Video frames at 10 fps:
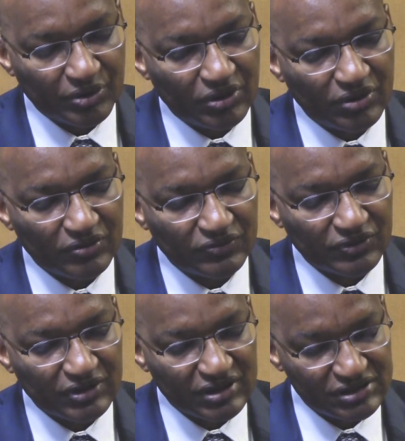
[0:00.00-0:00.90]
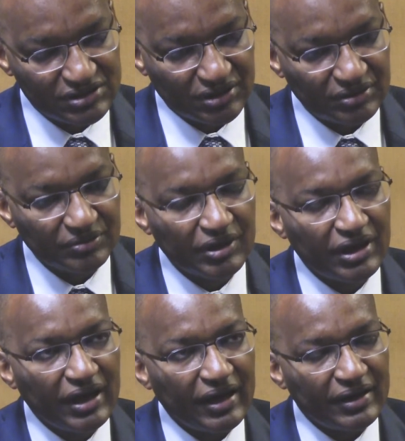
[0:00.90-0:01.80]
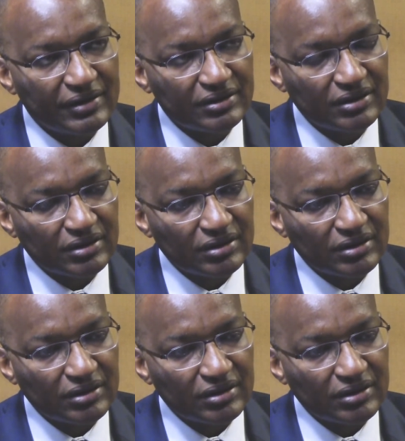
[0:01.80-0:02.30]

of this year, and